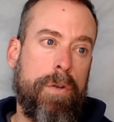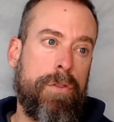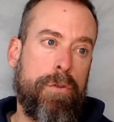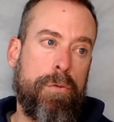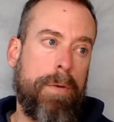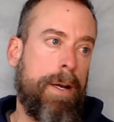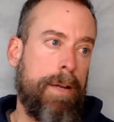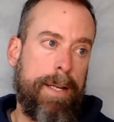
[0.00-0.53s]

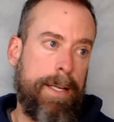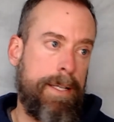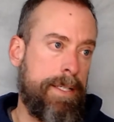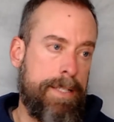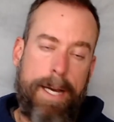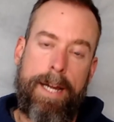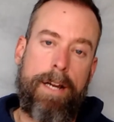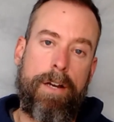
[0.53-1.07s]
throughout
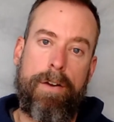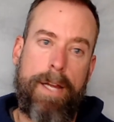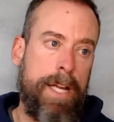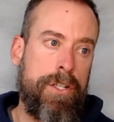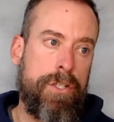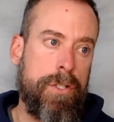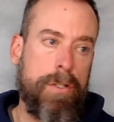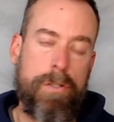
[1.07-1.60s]
entire
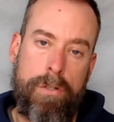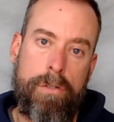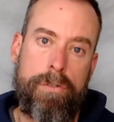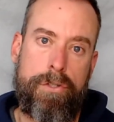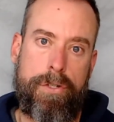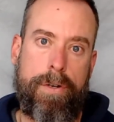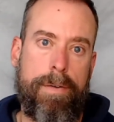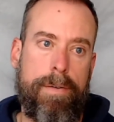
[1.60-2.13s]
ancient
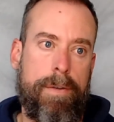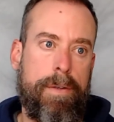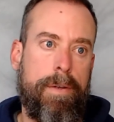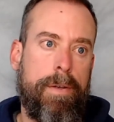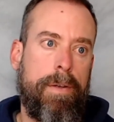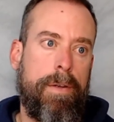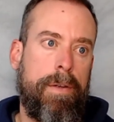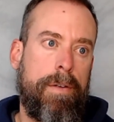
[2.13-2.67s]
culture
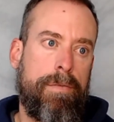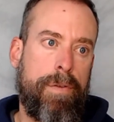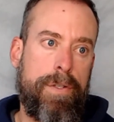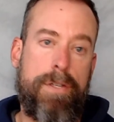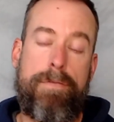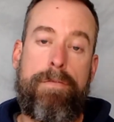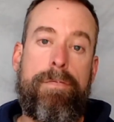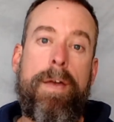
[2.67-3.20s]
for
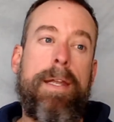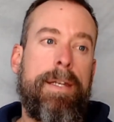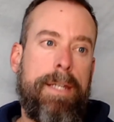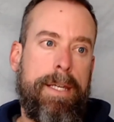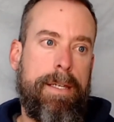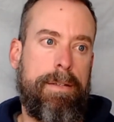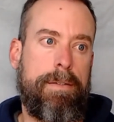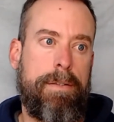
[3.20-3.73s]

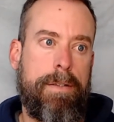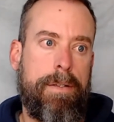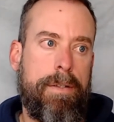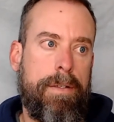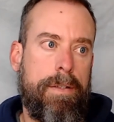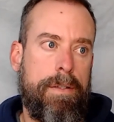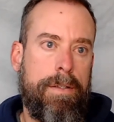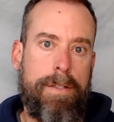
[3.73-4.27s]
defending
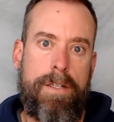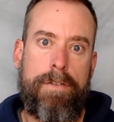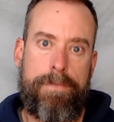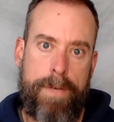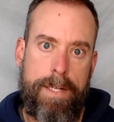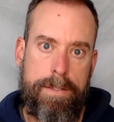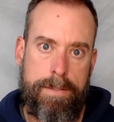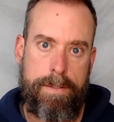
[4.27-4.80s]
the
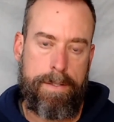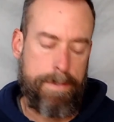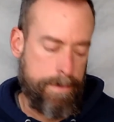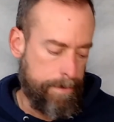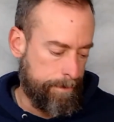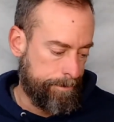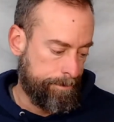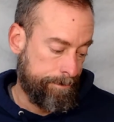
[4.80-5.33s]
defenseless.
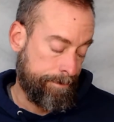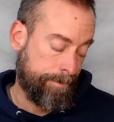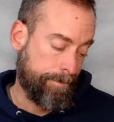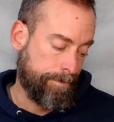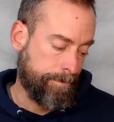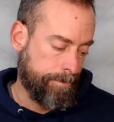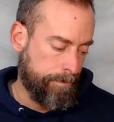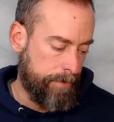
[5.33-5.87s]

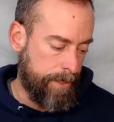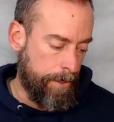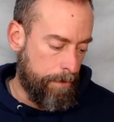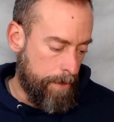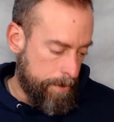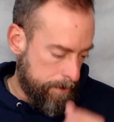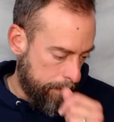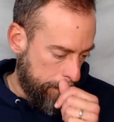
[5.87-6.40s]
It's
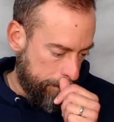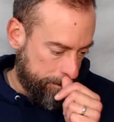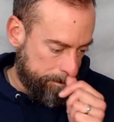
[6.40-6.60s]
interesting.